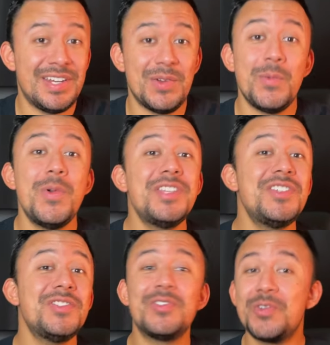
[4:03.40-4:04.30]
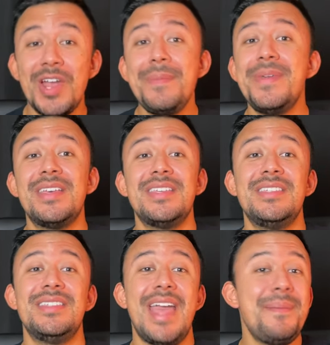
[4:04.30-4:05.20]
here, which is great
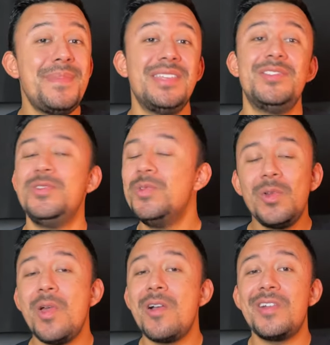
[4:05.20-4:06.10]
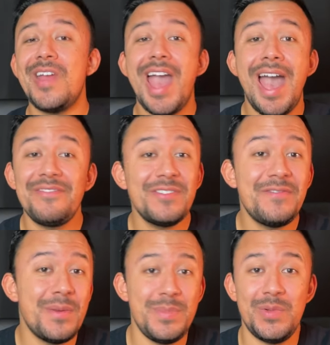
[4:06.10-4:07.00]
because that means you no longer have to
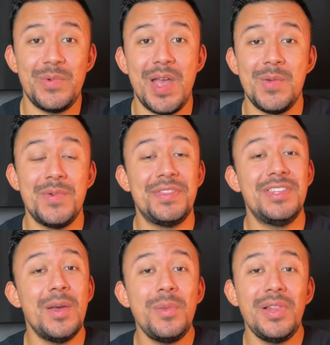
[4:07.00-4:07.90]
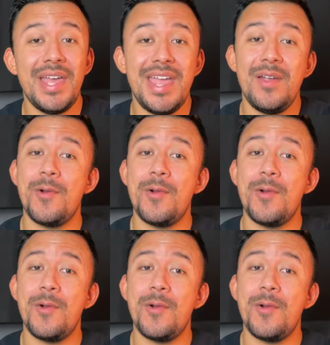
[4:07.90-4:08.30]
fumble around with AA